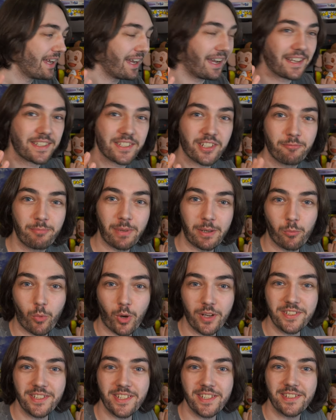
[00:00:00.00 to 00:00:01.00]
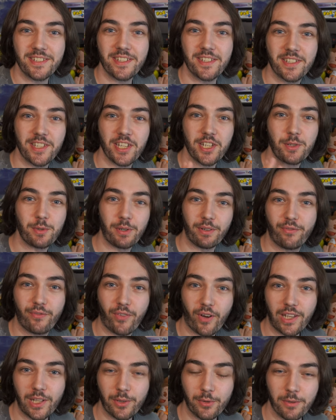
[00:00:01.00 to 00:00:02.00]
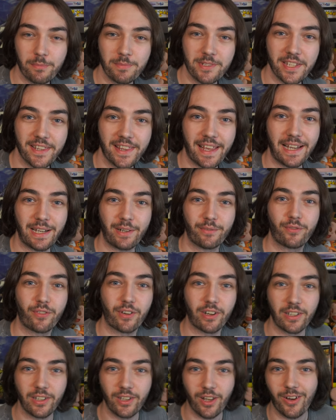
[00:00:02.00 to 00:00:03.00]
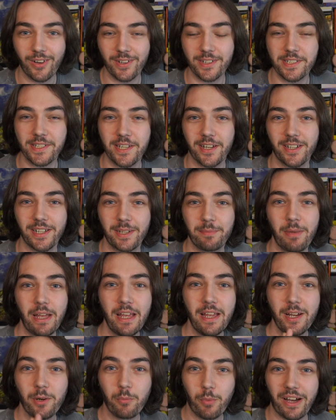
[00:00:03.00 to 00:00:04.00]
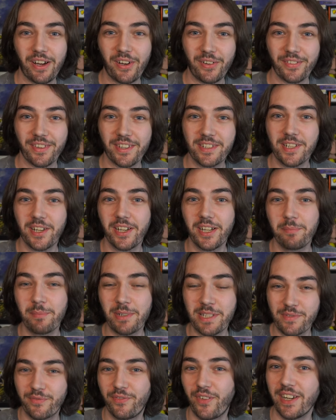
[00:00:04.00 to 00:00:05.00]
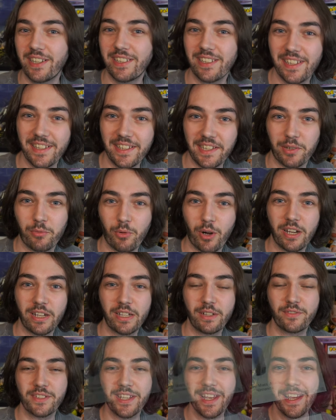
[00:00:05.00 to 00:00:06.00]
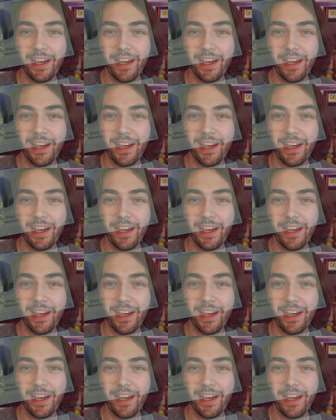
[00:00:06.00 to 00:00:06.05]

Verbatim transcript: and I've been wanting to do a follow-up to that for a long time. Well, the time has finally arrived.